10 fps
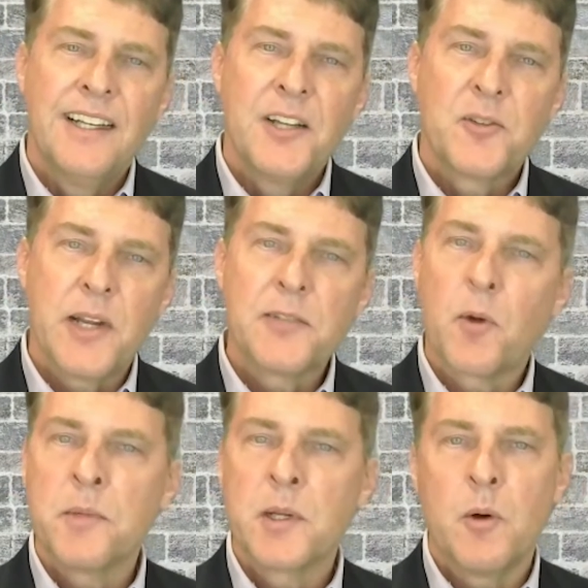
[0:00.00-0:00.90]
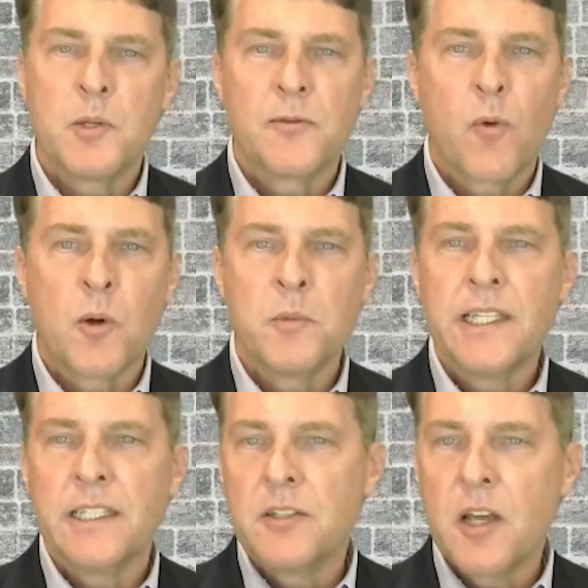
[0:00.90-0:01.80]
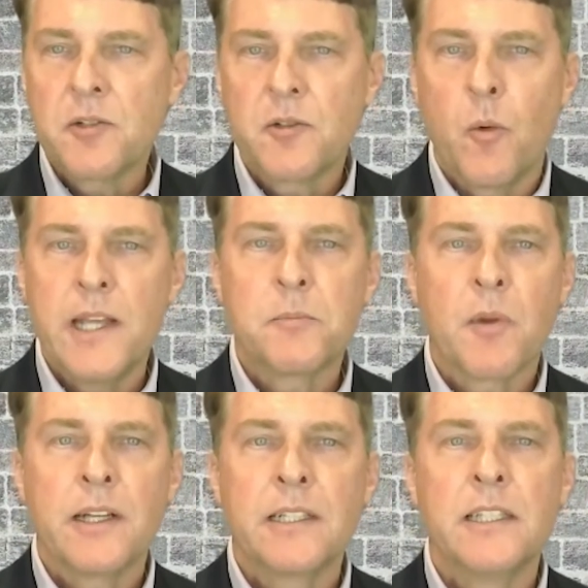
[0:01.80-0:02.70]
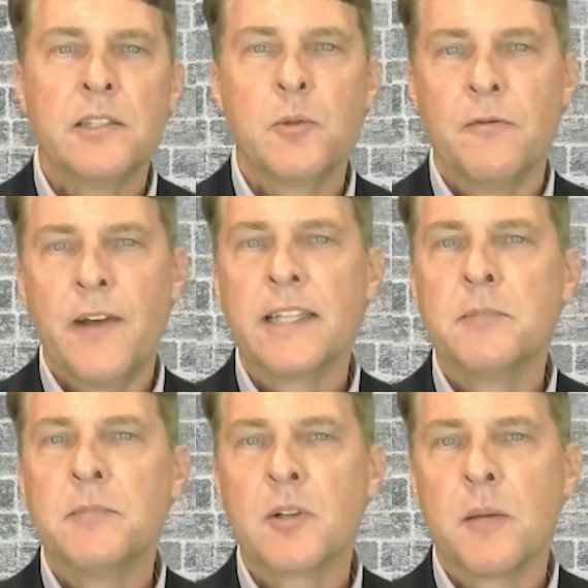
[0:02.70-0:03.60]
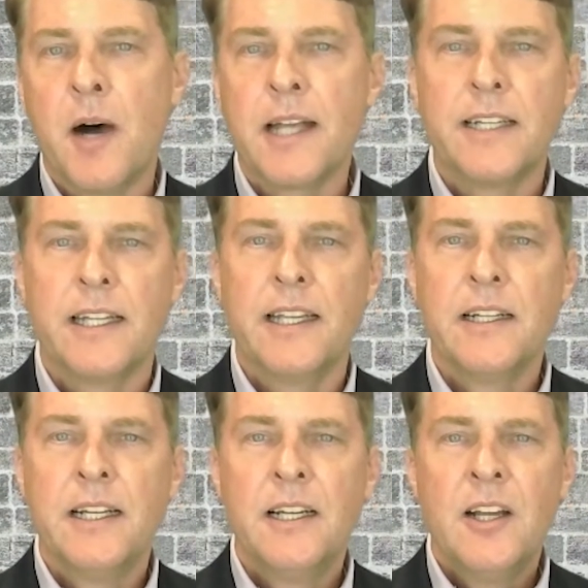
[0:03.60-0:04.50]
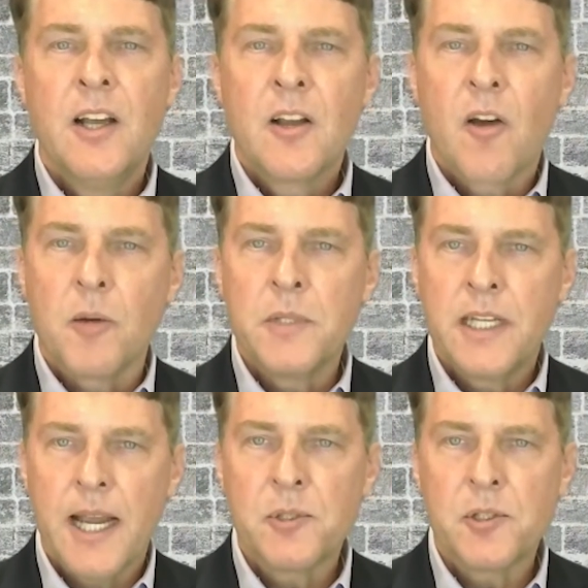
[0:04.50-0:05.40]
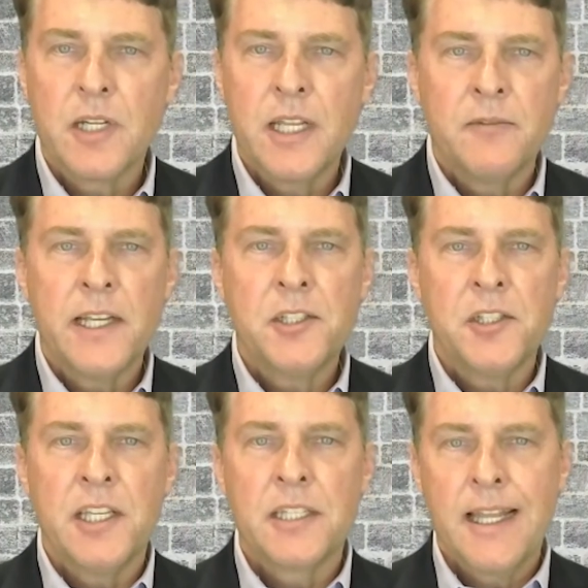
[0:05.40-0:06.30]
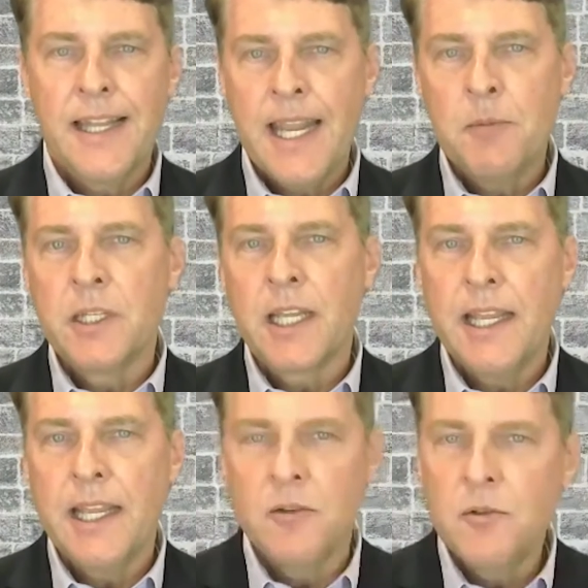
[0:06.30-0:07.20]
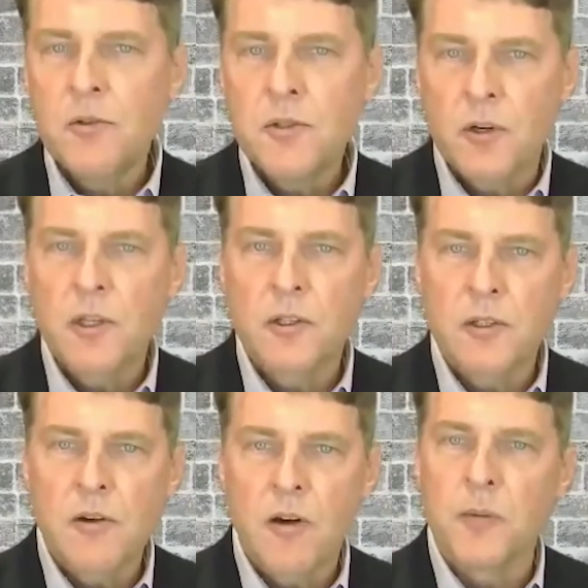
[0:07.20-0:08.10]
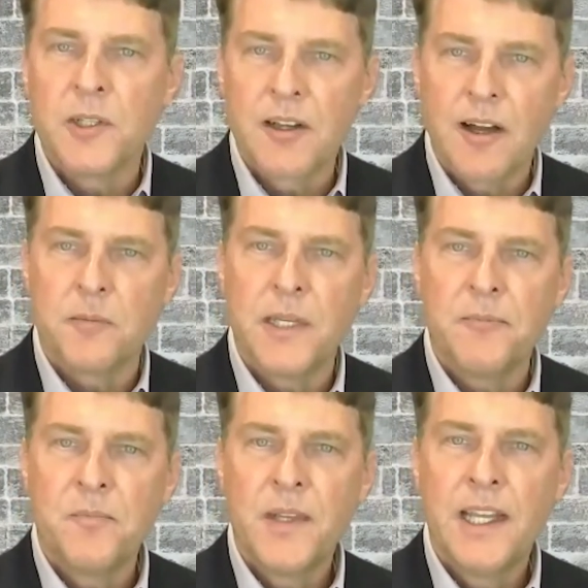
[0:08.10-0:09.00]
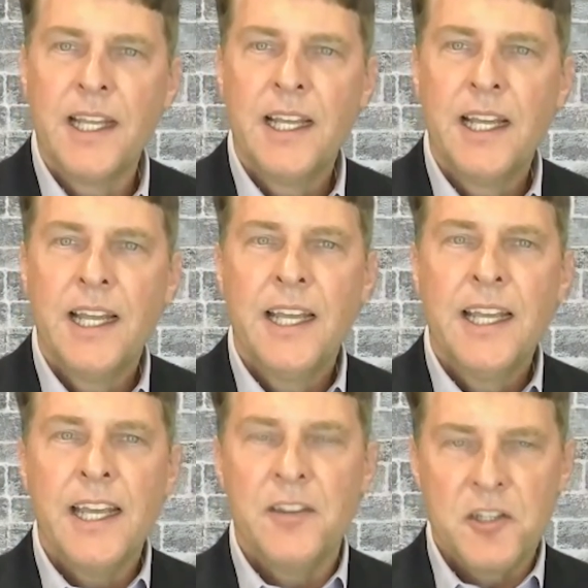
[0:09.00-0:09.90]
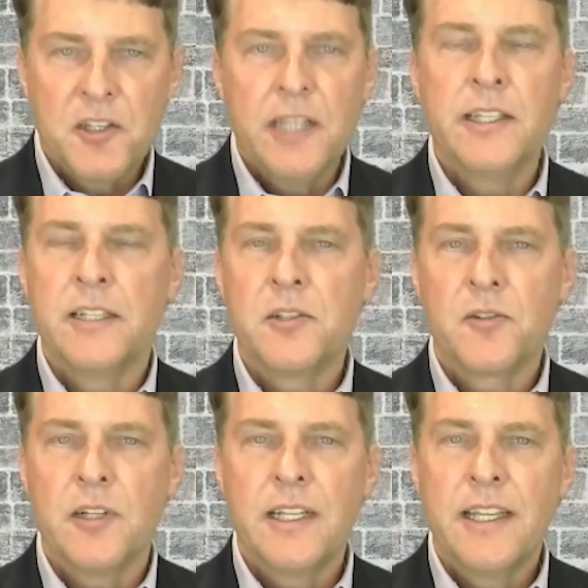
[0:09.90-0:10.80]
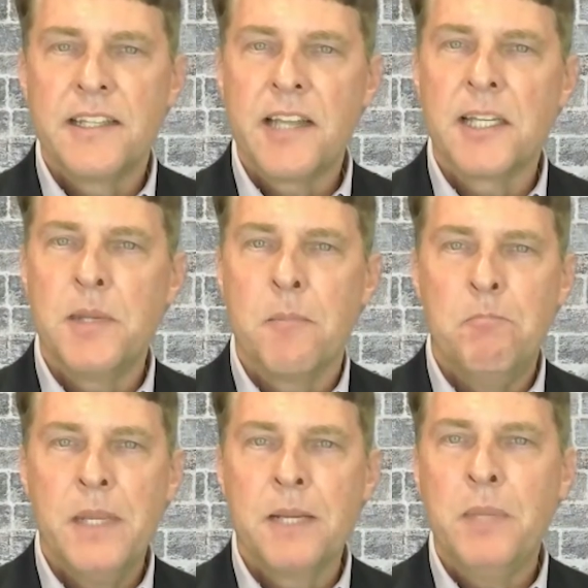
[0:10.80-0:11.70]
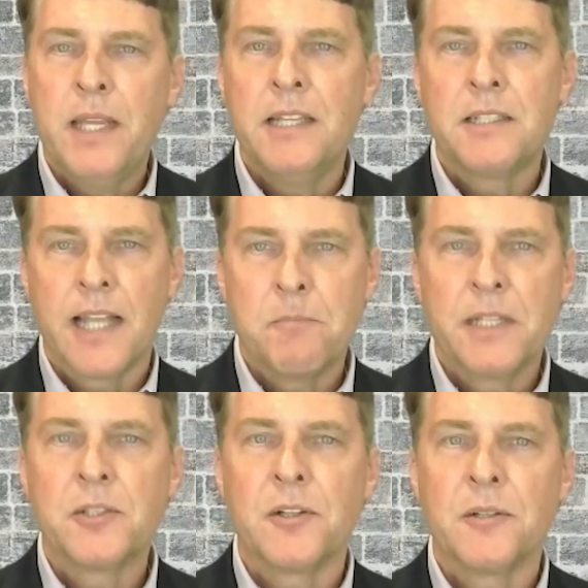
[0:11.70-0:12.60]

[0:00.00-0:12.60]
Transforming what was formerly an industrial waste product into a valuable commodity, carbon capture innovation is enabling a new circular carbon economy. And the steel industry is set to be a big piece of that picture.